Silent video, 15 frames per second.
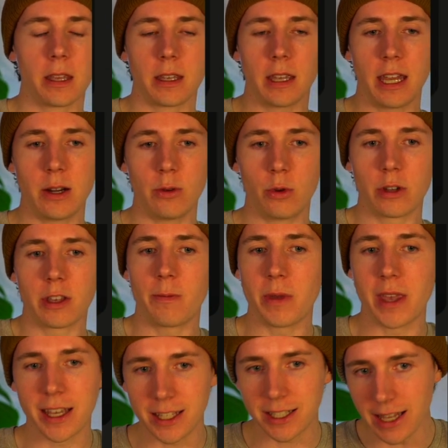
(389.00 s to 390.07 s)
and it will give me
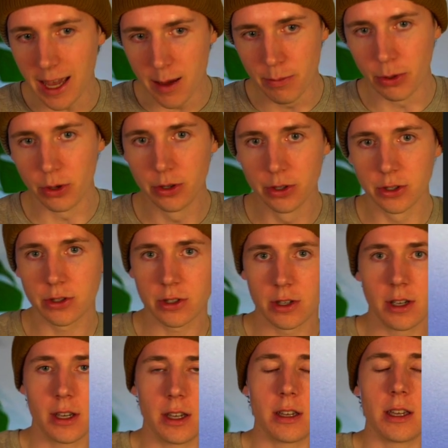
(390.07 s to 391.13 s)
examples.
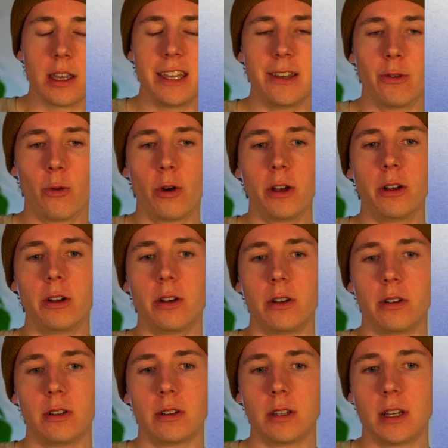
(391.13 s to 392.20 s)
It will
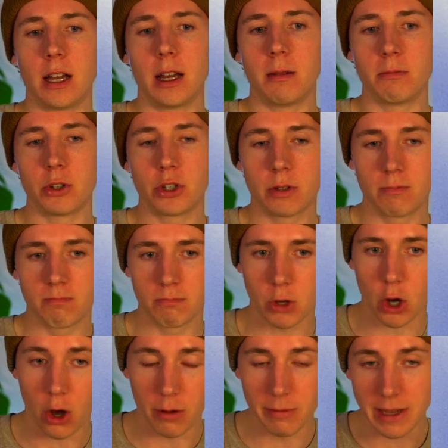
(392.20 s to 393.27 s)

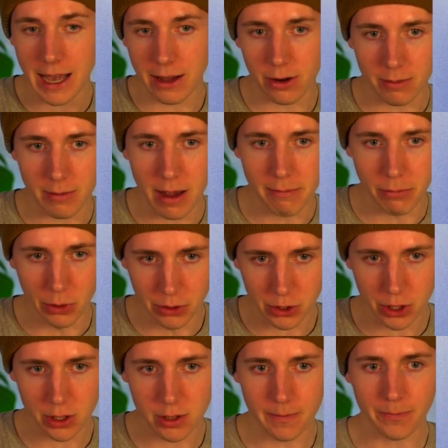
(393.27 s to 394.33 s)
call me out on my
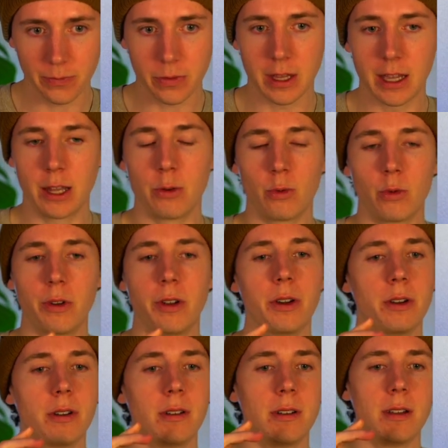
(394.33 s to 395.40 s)
bullshit. It
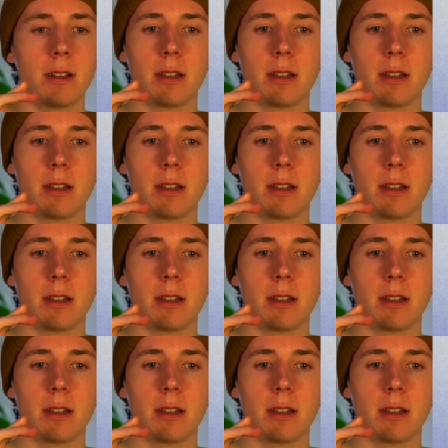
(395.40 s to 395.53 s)
will